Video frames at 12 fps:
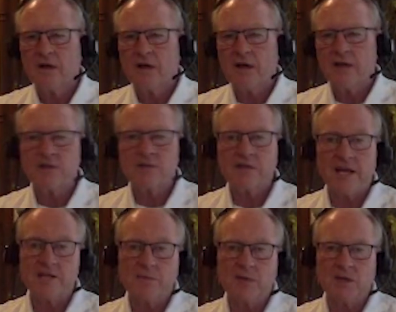It just
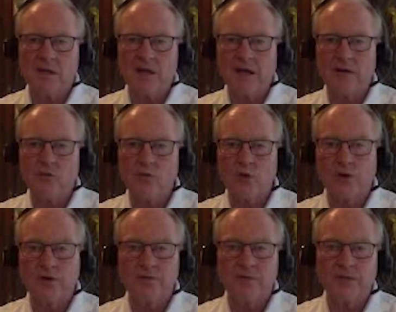takes me a lot of
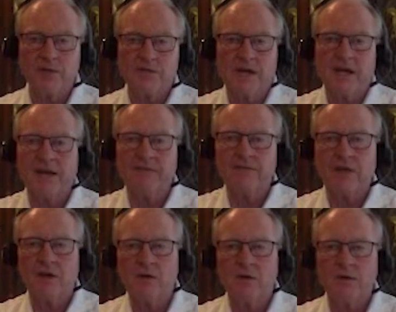work because I have to
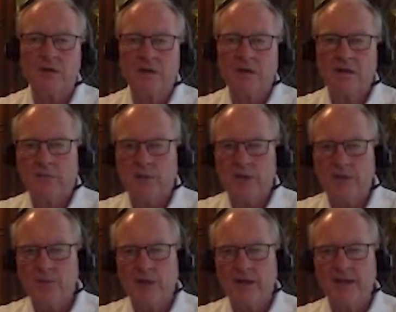go and
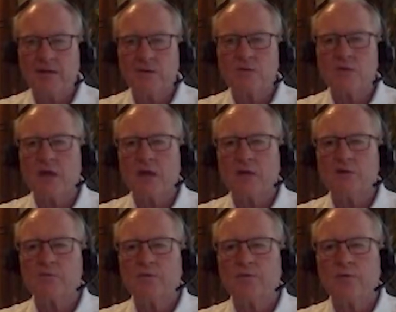manipulate those colors
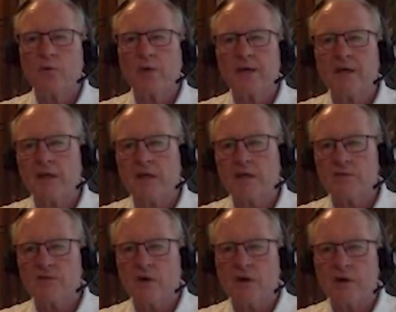before we can get
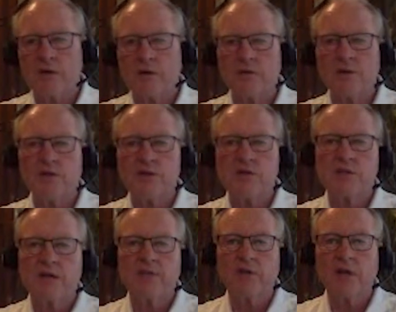started on the
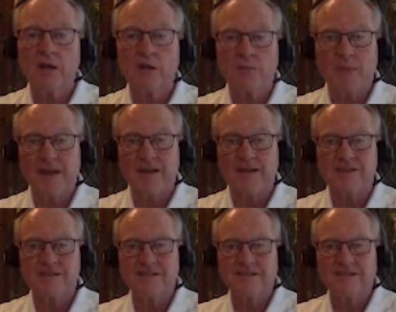G7 color balance.